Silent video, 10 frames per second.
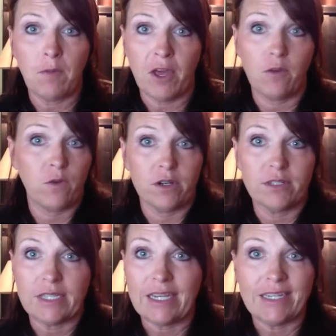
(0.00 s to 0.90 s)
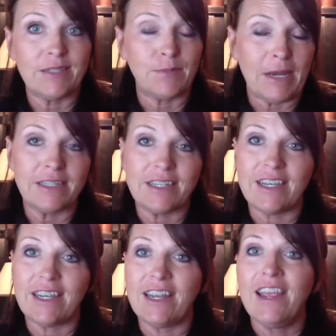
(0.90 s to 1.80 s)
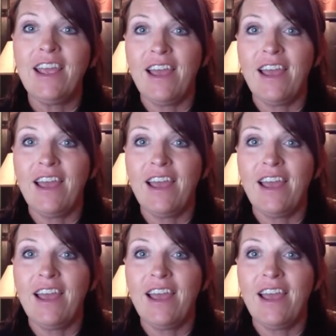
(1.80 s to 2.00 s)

body works. I expected it.